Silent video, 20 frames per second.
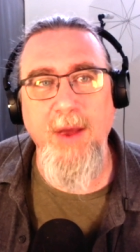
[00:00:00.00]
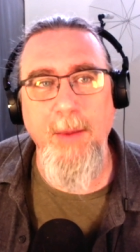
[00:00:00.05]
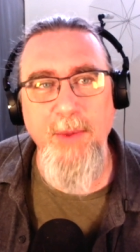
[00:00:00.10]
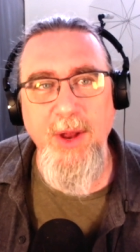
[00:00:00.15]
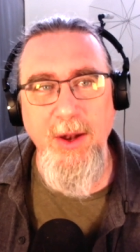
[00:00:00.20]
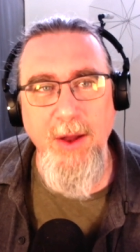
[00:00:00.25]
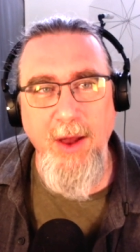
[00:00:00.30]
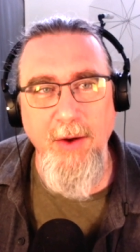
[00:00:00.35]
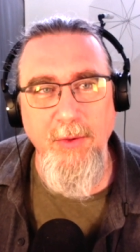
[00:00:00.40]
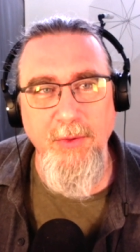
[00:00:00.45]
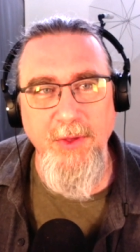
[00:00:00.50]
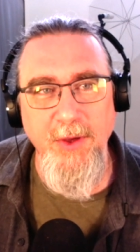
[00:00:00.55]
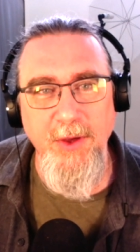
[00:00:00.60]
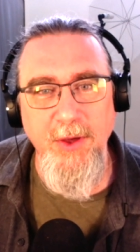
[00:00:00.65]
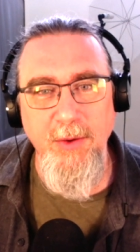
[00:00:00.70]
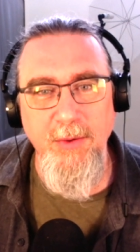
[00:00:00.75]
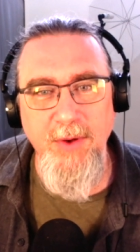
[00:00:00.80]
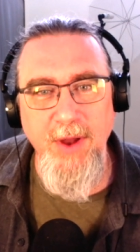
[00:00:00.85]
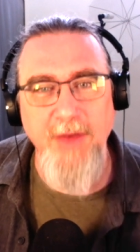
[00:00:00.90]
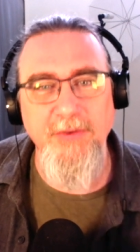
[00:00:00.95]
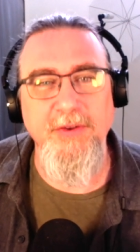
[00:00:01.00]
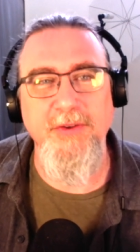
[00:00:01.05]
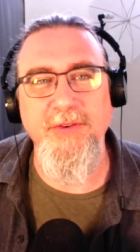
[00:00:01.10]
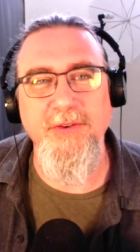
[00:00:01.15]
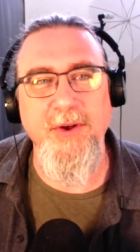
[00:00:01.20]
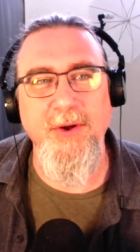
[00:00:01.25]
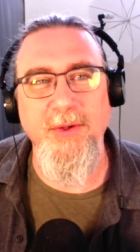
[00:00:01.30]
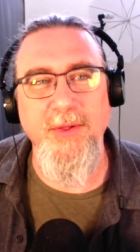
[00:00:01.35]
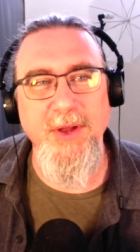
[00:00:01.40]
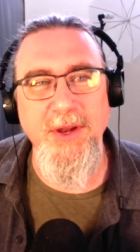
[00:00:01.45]
I mean, I don't think you
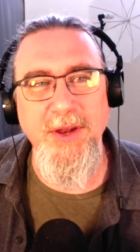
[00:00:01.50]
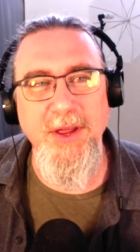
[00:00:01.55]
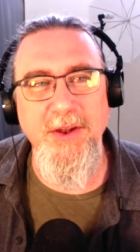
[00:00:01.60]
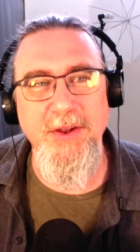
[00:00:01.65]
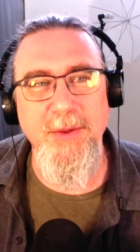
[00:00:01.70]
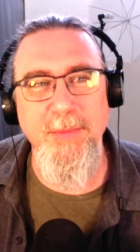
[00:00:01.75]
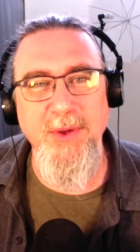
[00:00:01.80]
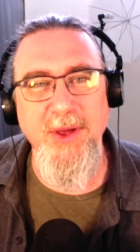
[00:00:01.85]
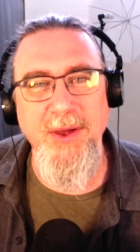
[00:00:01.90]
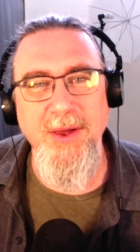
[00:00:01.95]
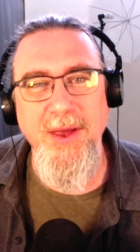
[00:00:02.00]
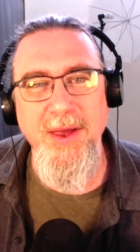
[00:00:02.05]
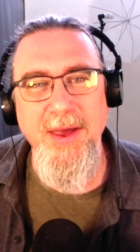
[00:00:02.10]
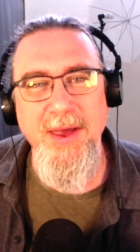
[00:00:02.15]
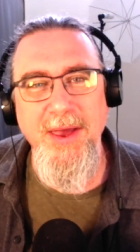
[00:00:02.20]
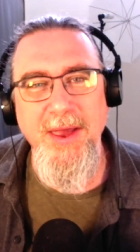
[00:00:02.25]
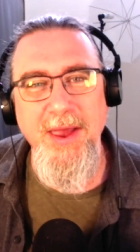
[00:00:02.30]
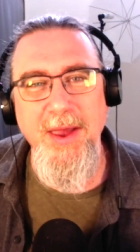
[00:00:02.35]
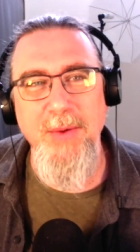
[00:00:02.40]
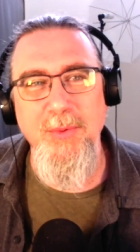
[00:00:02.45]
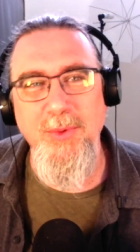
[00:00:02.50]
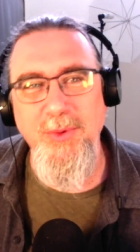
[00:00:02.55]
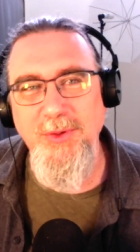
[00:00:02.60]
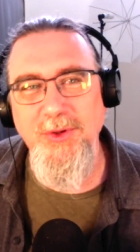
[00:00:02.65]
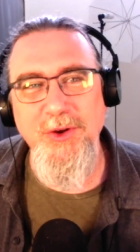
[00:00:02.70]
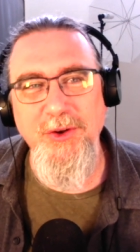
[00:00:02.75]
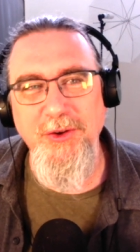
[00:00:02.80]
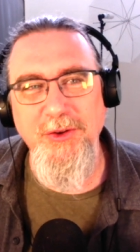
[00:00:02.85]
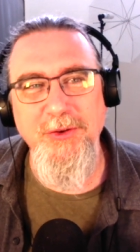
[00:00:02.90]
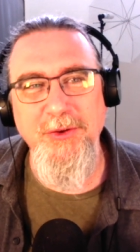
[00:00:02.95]
necessarily need to be a
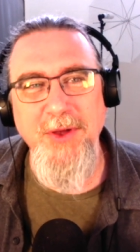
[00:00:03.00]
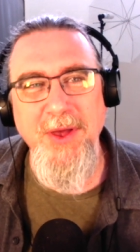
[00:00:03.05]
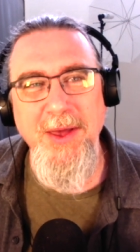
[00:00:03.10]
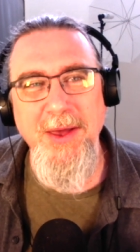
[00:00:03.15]
religious